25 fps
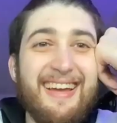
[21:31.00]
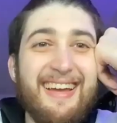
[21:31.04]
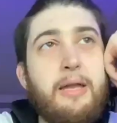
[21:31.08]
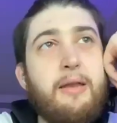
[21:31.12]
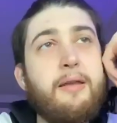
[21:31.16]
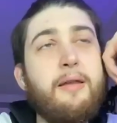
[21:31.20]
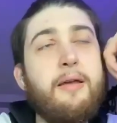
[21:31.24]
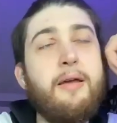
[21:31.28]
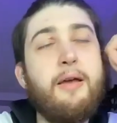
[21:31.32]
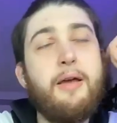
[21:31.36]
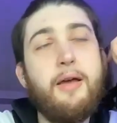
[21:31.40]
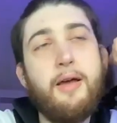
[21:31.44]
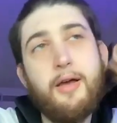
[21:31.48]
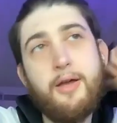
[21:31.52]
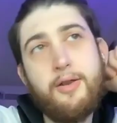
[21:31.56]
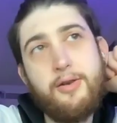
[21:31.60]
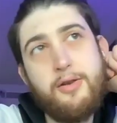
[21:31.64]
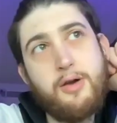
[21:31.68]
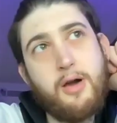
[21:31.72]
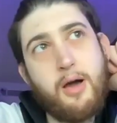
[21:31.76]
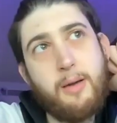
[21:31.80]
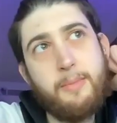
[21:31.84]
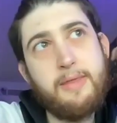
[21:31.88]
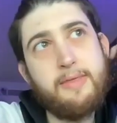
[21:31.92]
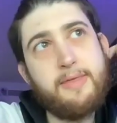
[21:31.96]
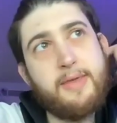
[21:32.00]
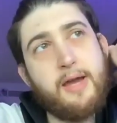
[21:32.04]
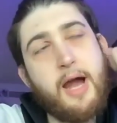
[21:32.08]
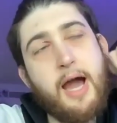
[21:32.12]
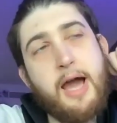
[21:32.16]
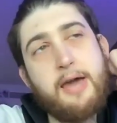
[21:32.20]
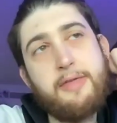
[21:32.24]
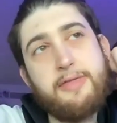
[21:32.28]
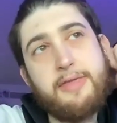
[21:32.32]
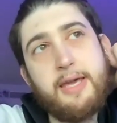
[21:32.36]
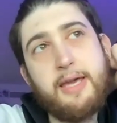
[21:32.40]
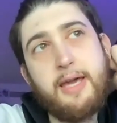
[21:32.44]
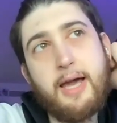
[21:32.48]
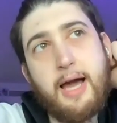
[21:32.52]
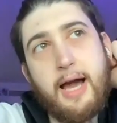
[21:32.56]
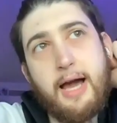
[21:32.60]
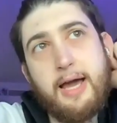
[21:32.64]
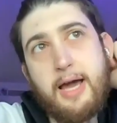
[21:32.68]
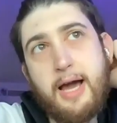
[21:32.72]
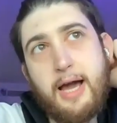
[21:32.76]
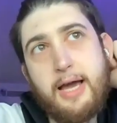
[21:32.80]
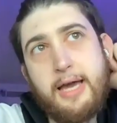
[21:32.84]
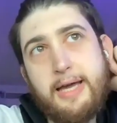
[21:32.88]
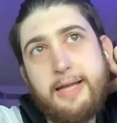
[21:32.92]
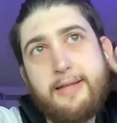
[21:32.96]
mean, no, I mean, there, I think
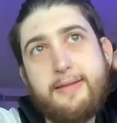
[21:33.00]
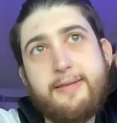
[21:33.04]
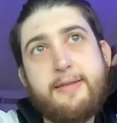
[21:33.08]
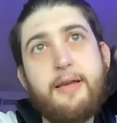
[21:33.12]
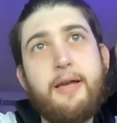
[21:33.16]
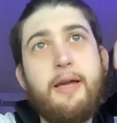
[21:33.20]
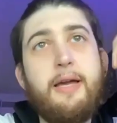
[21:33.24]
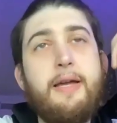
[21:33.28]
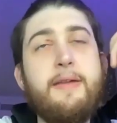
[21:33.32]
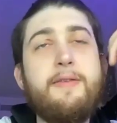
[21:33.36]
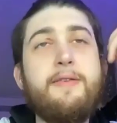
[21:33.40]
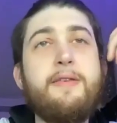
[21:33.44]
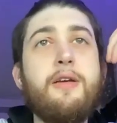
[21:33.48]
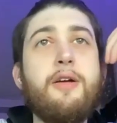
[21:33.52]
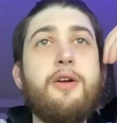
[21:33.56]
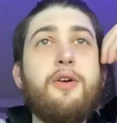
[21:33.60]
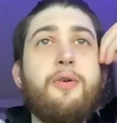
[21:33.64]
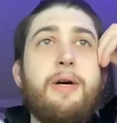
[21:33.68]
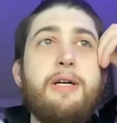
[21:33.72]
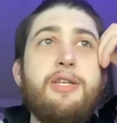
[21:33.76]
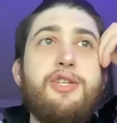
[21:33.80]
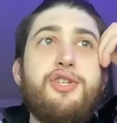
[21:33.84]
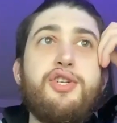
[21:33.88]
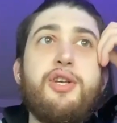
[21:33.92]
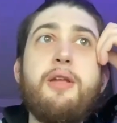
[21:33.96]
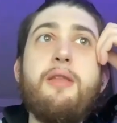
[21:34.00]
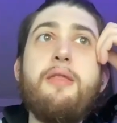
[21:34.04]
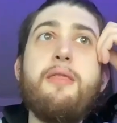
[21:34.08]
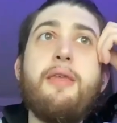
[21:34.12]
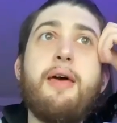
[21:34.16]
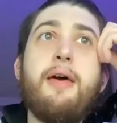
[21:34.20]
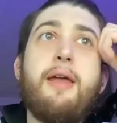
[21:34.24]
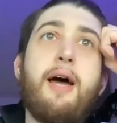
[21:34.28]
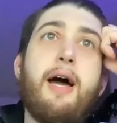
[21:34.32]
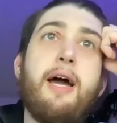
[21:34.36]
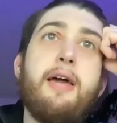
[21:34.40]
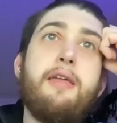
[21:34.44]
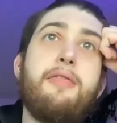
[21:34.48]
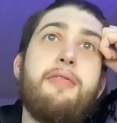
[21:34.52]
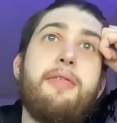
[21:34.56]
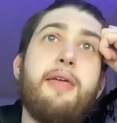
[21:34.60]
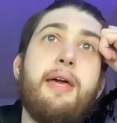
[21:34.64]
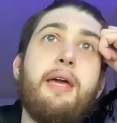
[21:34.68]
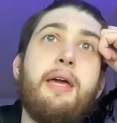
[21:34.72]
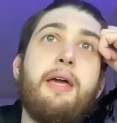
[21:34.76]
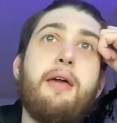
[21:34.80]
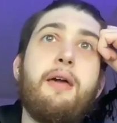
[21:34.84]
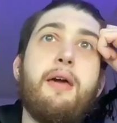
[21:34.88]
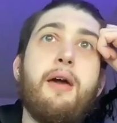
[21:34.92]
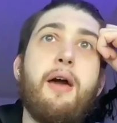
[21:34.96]
it's a question that I
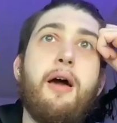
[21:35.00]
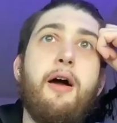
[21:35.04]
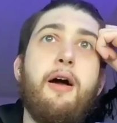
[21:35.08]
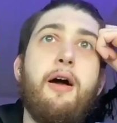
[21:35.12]
think